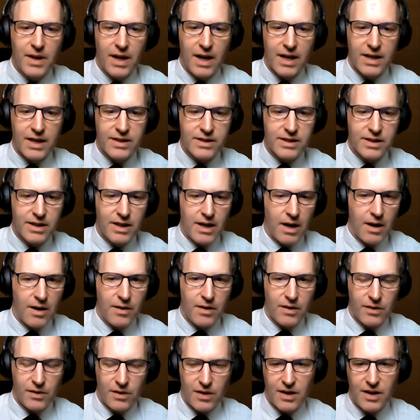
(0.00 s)
and
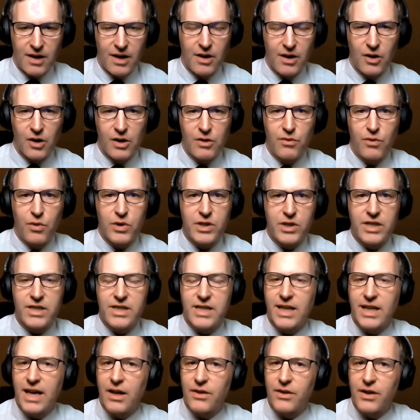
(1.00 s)
uh, looking forward to
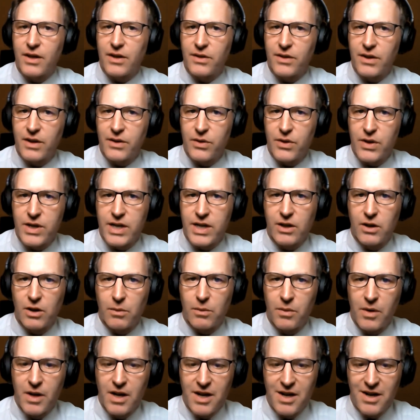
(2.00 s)
seeing how the, the, the
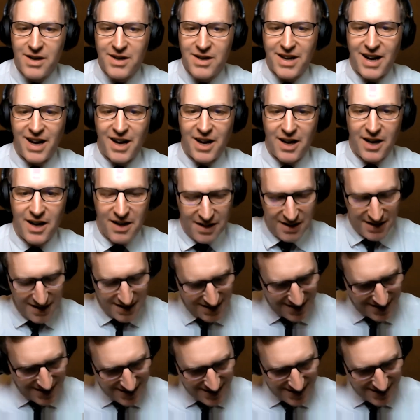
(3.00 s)
nickel uh,